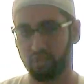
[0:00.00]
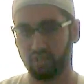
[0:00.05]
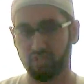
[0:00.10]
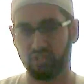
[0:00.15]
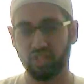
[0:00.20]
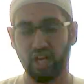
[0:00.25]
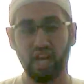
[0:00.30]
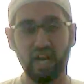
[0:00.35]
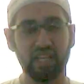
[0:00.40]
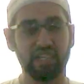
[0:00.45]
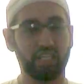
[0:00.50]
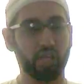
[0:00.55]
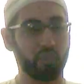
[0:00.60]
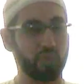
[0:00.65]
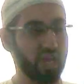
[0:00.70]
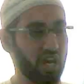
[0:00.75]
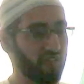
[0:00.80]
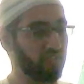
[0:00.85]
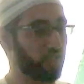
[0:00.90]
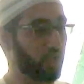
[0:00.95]
sign that
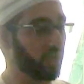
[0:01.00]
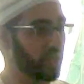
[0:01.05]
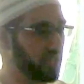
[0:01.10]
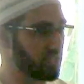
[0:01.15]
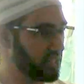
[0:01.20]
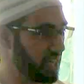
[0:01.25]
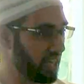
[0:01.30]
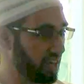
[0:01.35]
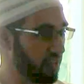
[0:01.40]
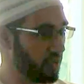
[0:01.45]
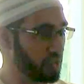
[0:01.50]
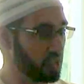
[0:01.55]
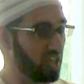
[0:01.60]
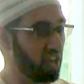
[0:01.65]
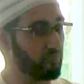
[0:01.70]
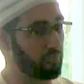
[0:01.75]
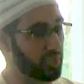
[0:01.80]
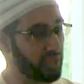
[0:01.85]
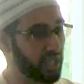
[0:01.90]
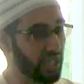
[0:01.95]
we have good inside of us. You
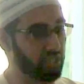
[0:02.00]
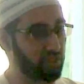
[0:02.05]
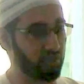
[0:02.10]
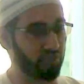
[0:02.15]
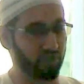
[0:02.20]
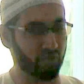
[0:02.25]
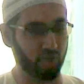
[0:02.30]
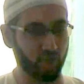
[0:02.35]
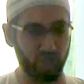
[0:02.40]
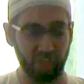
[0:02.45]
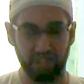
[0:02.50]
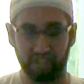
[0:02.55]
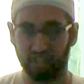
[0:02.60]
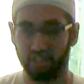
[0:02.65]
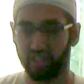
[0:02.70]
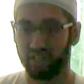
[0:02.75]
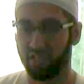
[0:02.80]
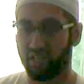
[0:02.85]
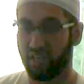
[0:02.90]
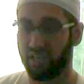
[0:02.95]
have potential for good.
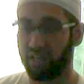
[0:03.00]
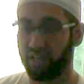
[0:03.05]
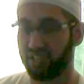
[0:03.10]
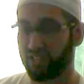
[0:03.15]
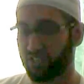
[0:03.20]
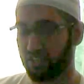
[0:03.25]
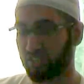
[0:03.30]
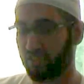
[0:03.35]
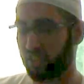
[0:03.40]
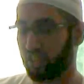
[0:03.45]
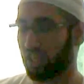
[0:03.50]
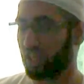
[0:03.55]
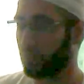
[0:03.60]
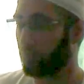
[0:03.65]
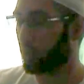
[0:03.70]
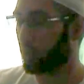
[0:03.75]
And this is, inshallah,